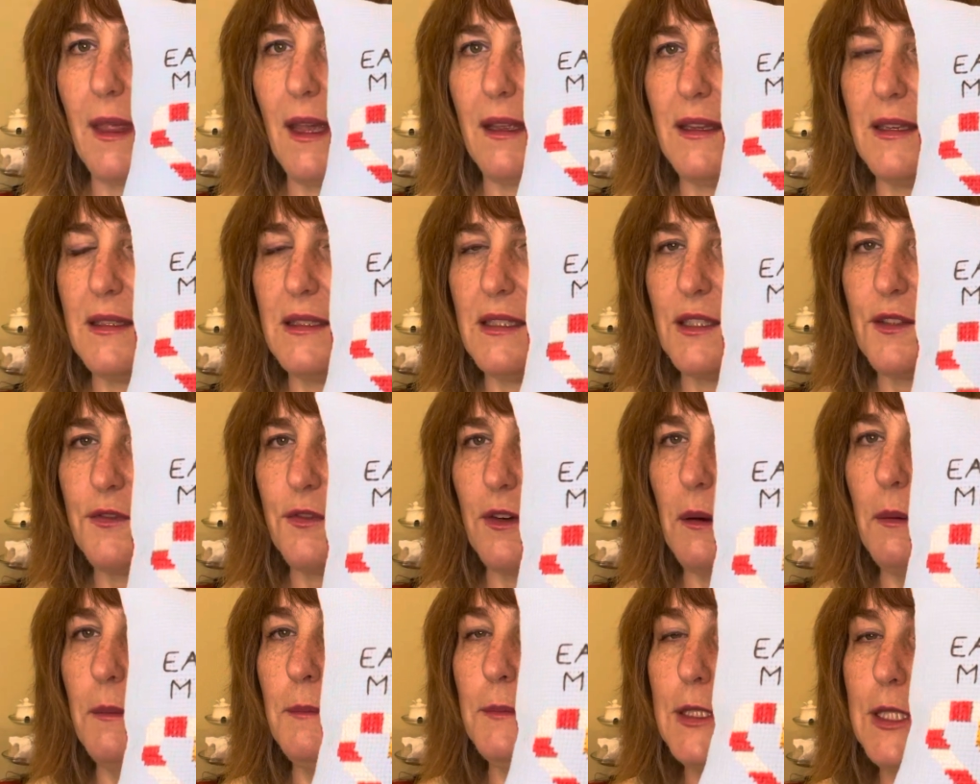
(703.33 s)
This is
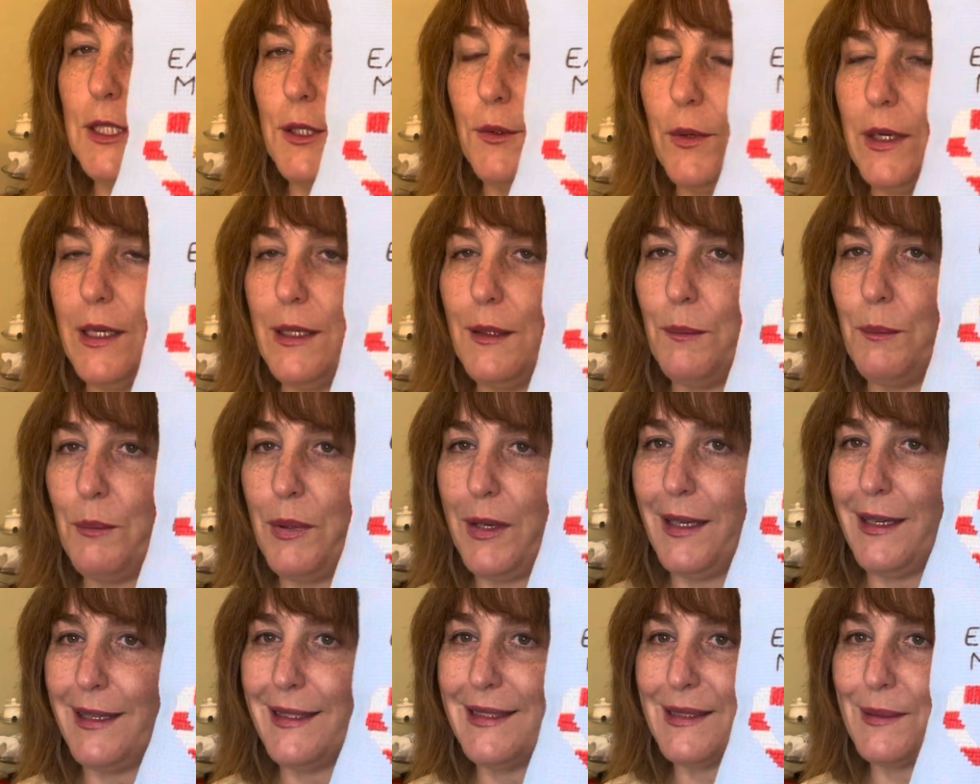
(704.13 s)
from Twin
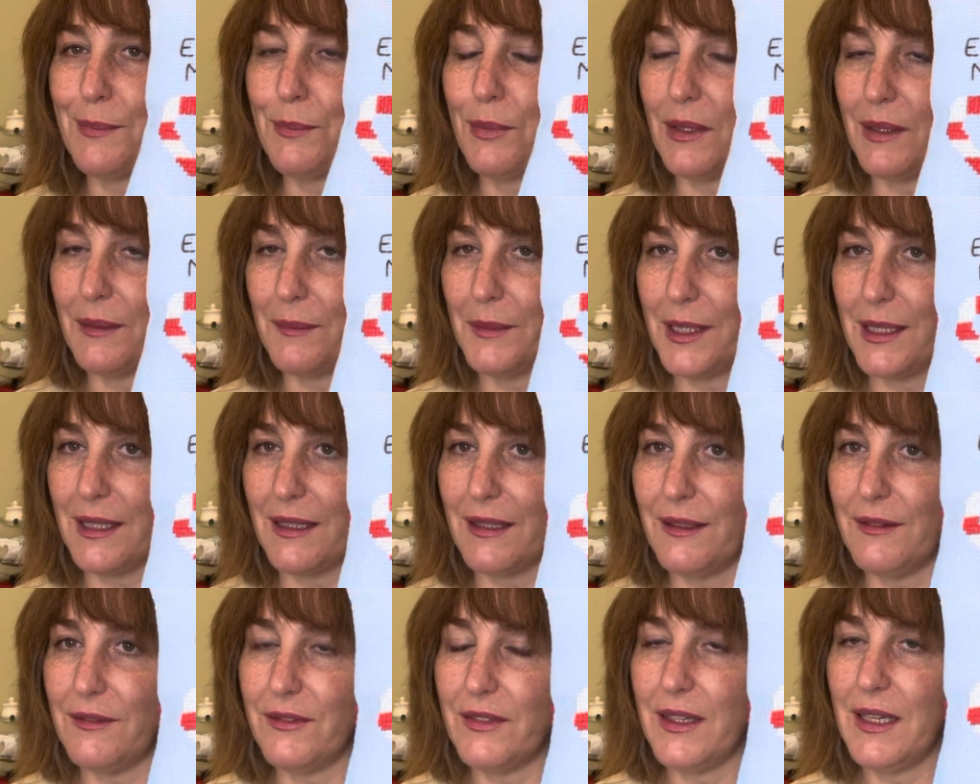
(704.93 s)
Peaks
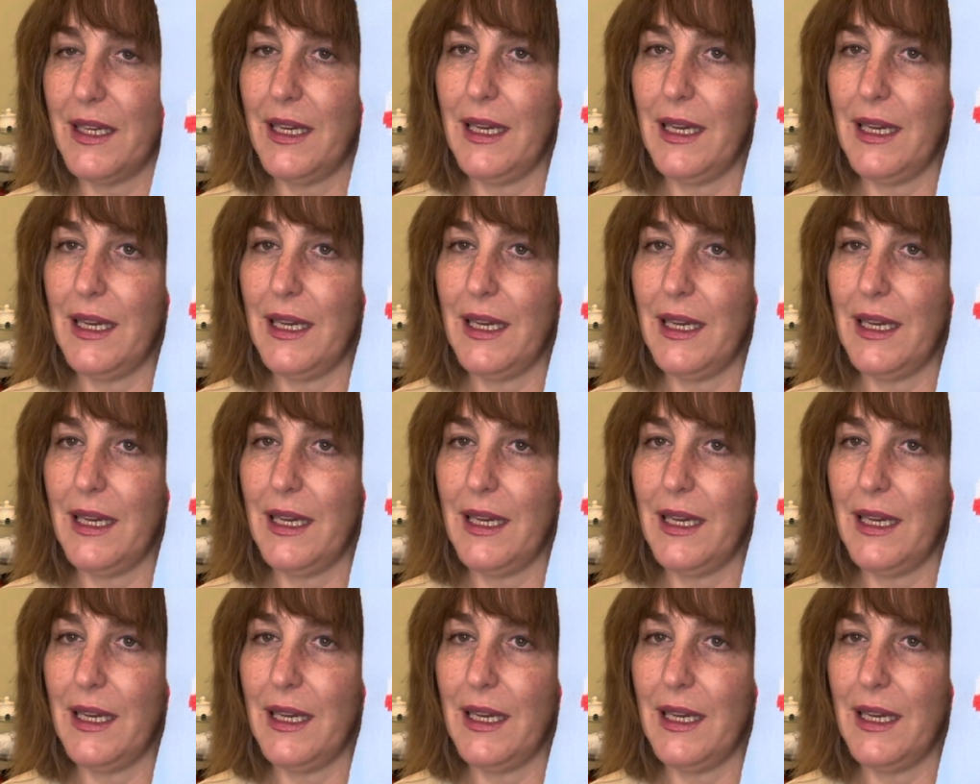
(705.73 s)
Primitive,